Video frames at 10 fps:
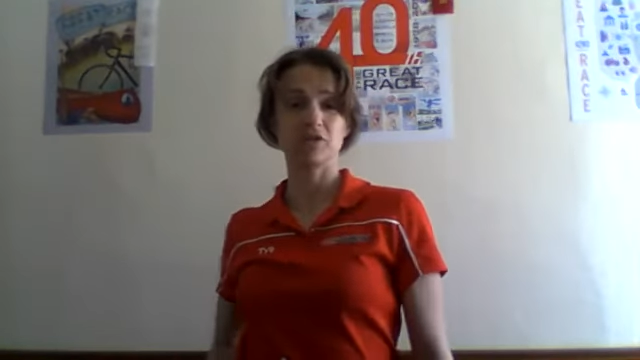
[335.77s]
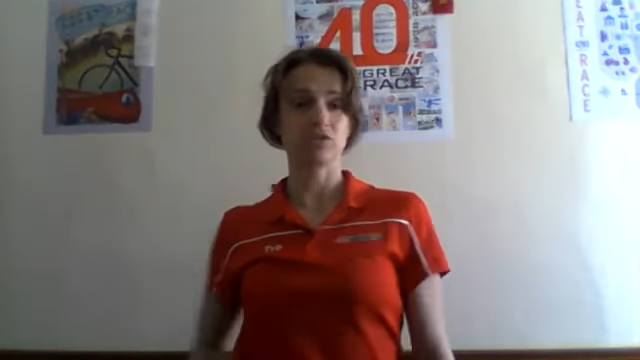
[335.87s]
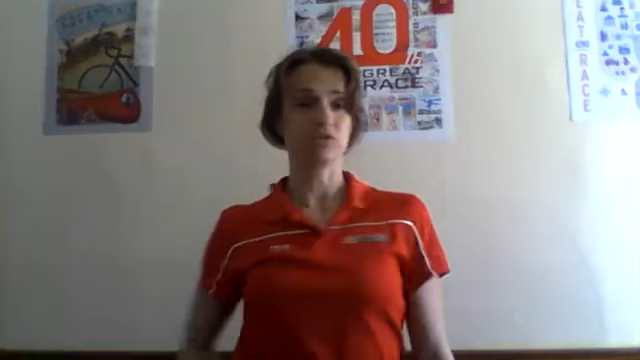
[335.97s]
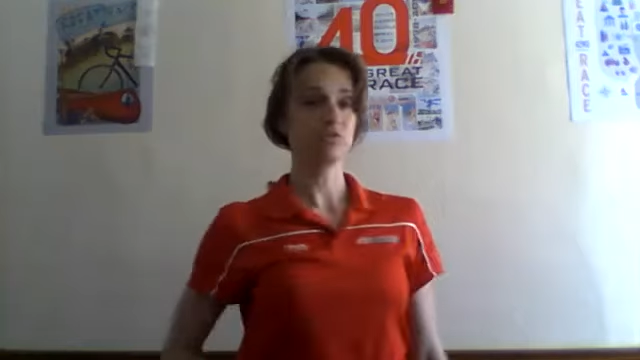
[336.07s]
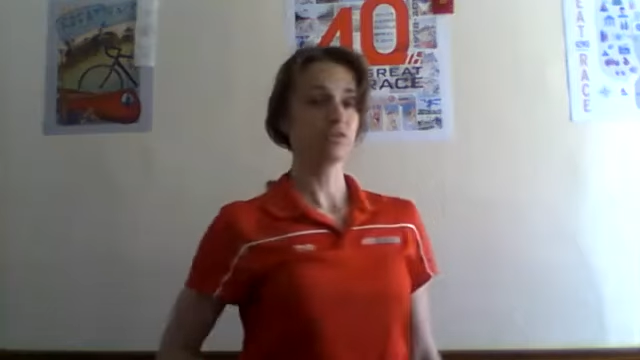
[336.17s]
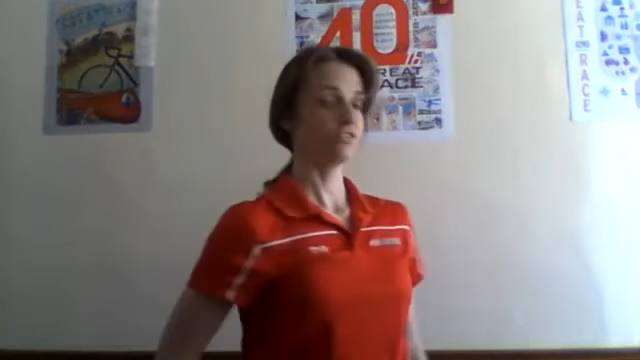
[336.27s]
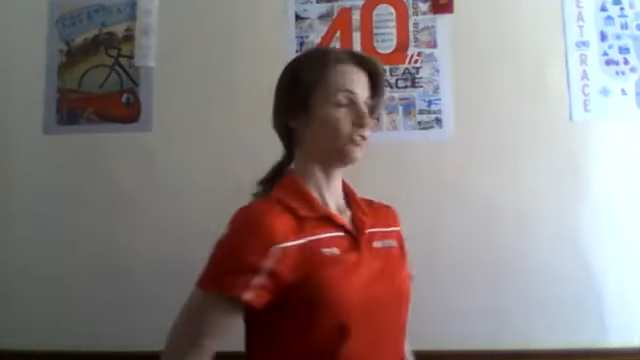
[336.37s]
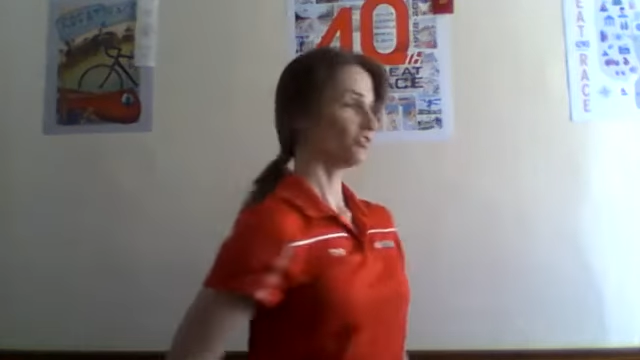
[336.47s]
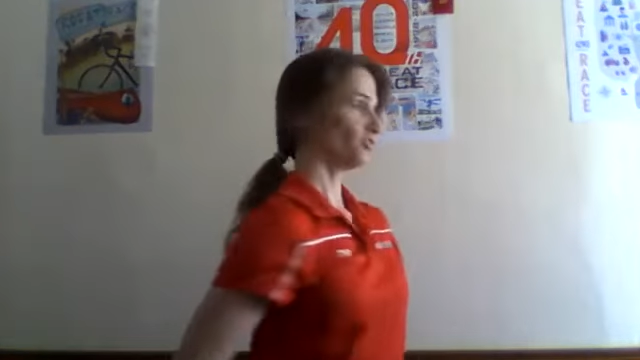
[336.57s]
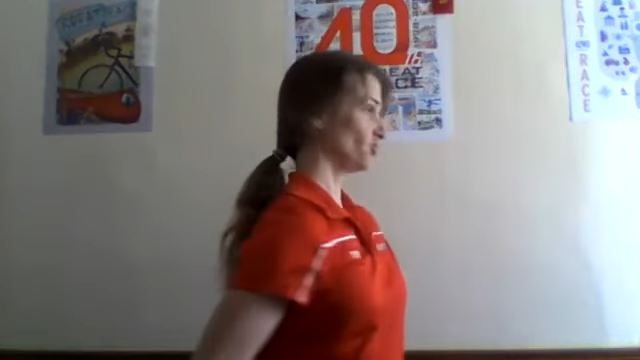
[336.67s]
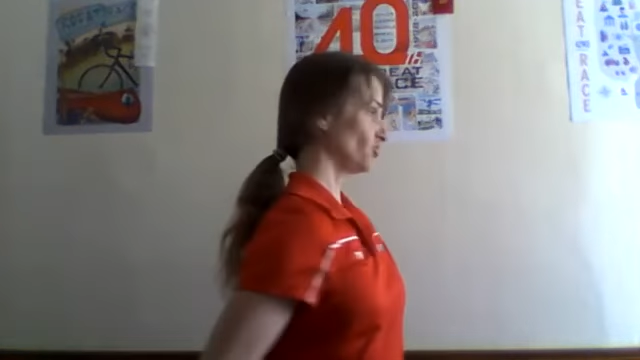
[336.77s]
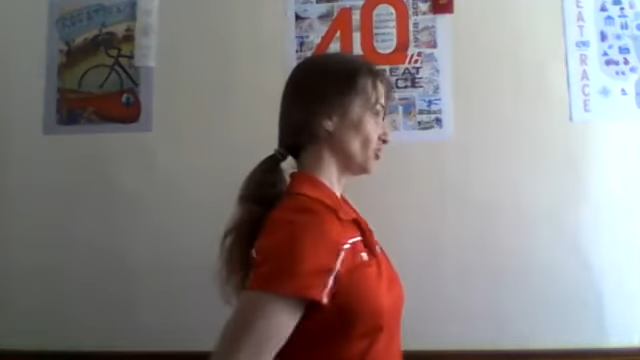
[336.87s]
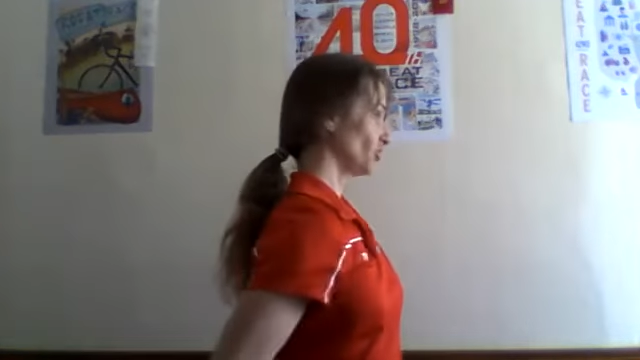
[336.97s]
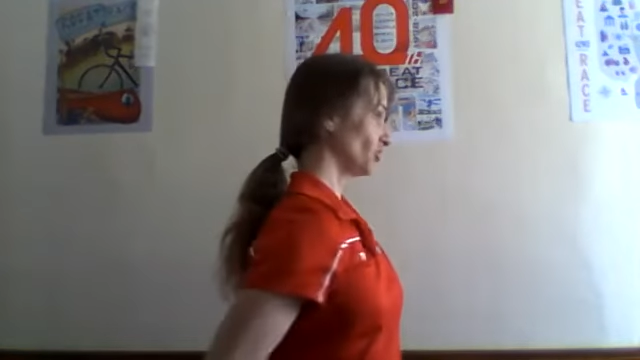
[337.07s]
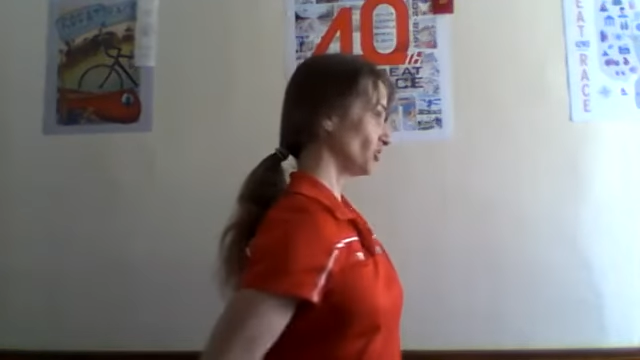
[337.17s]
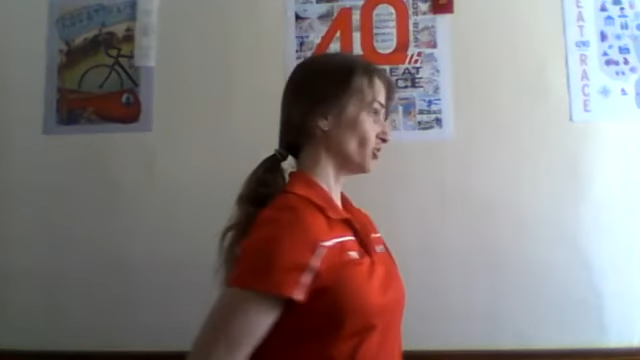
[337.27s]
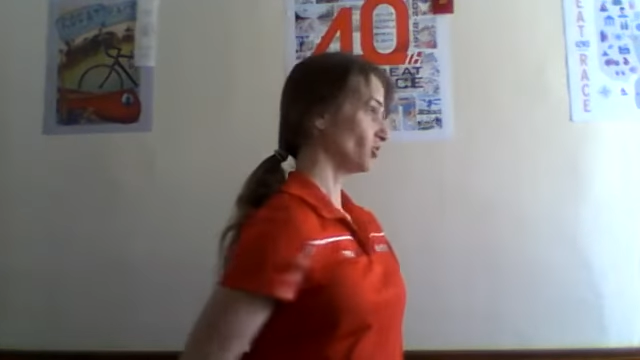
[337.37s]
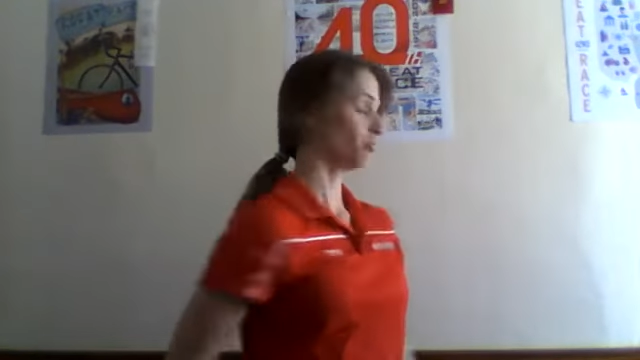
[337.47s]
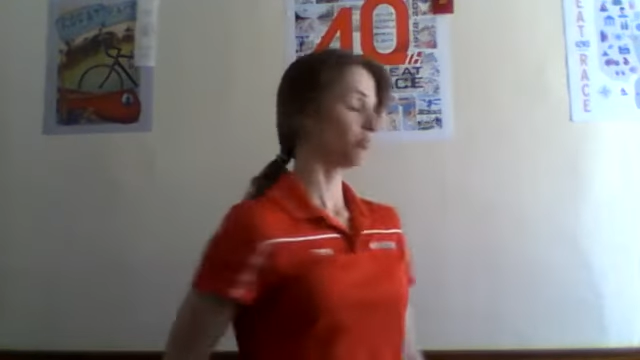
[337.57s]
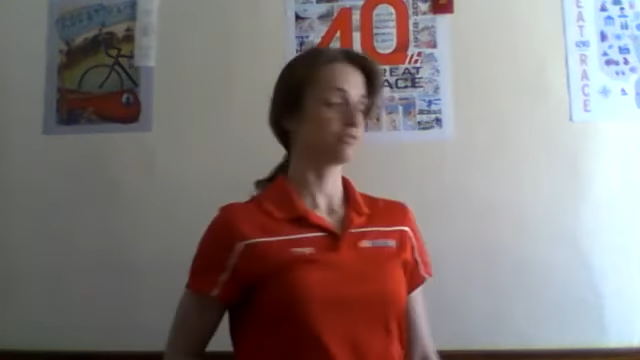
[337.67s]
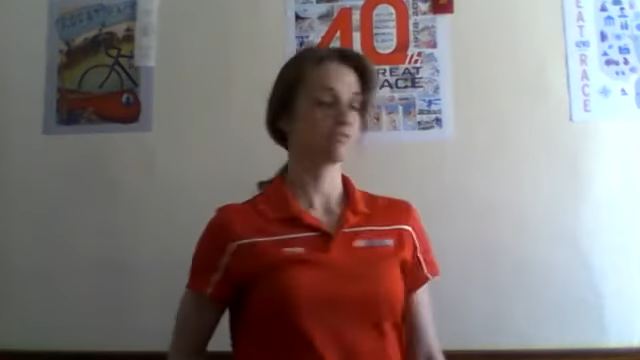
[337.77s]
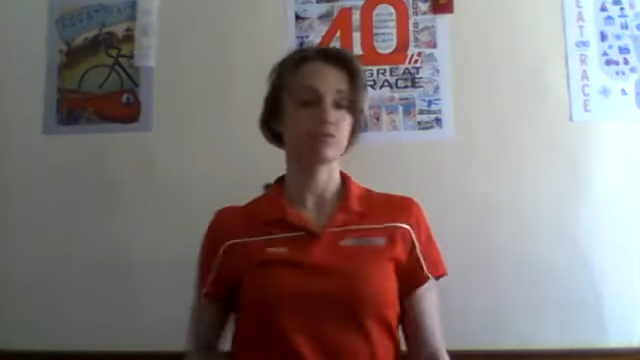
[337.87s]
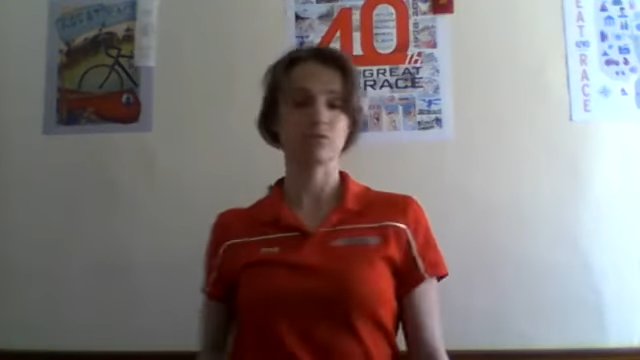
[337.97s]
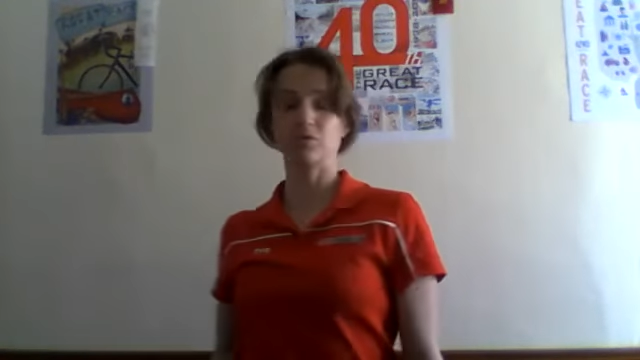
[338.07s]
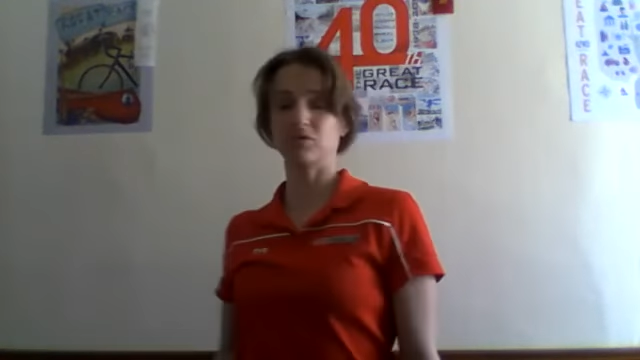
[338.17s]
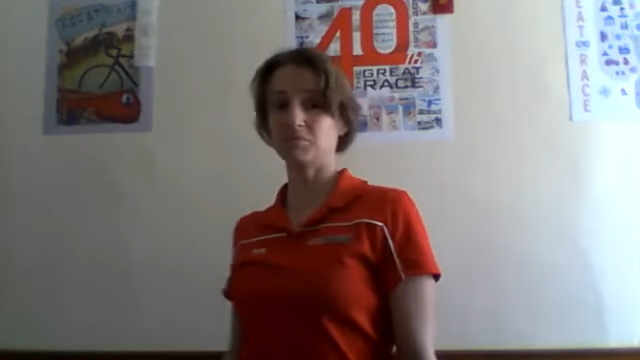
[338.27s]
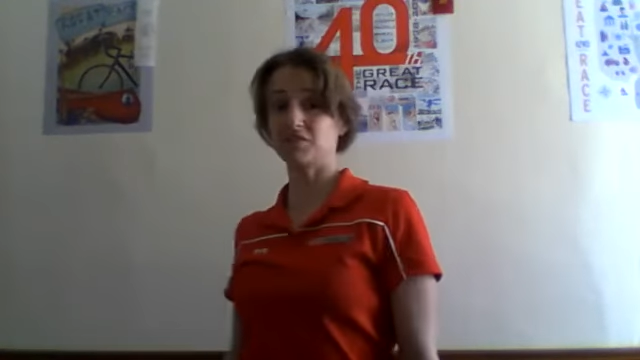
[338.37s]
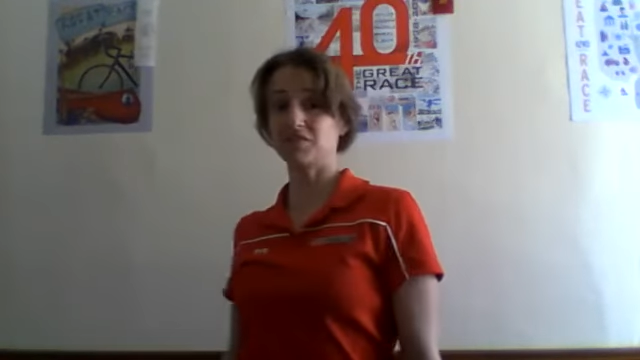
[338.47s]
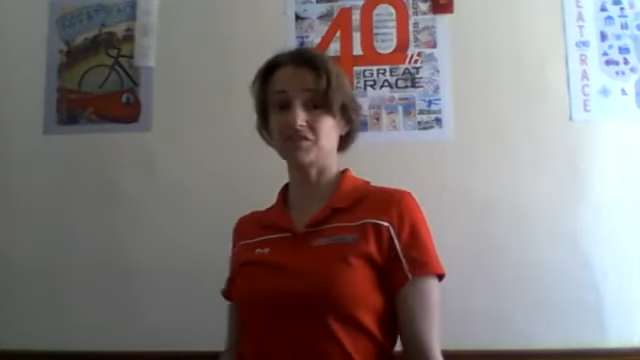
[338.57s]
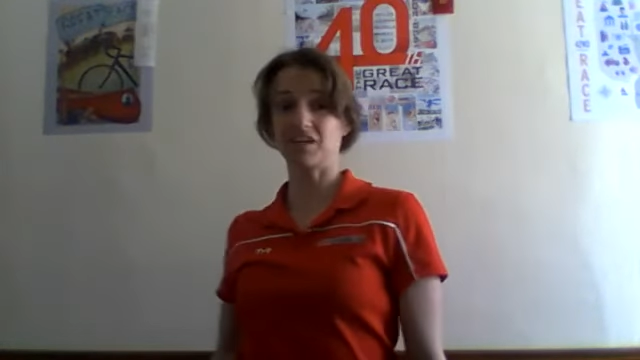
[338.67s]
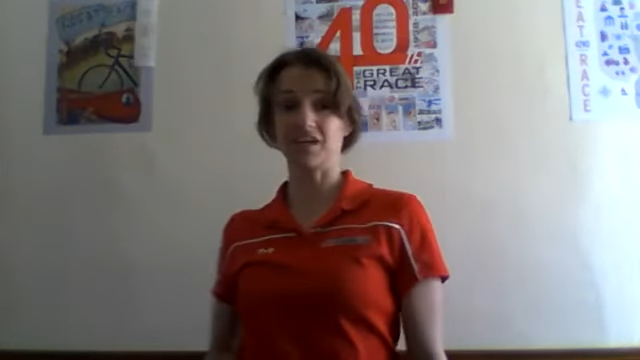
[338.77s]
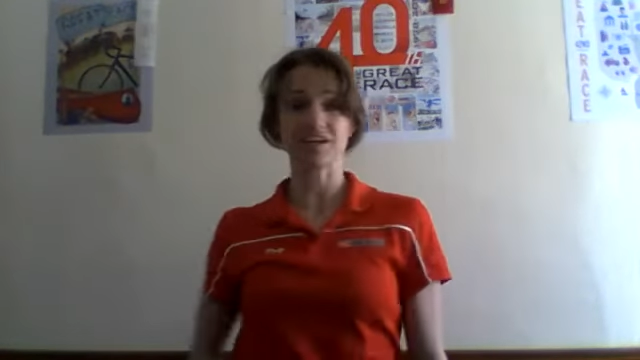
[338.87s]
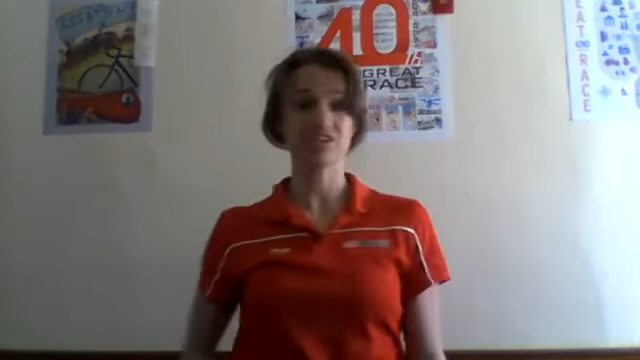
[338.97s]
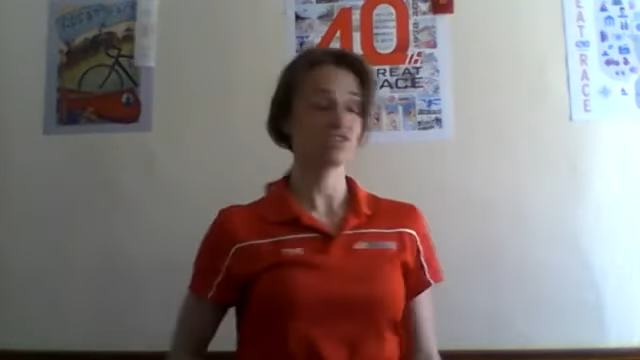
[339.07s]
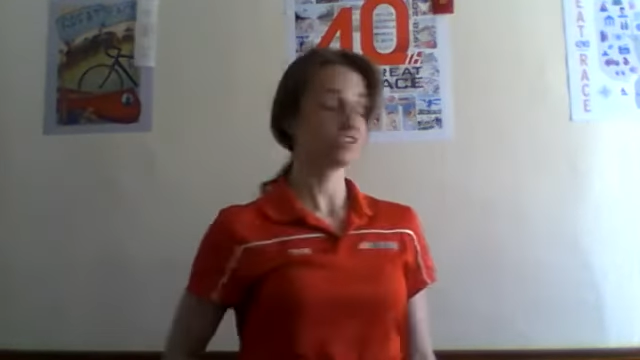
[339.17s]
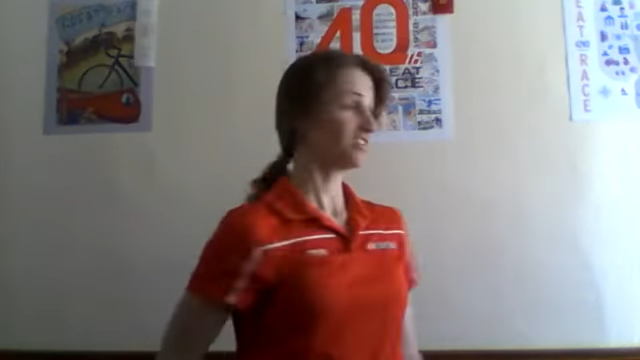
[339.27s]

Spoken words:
you can still perform this action.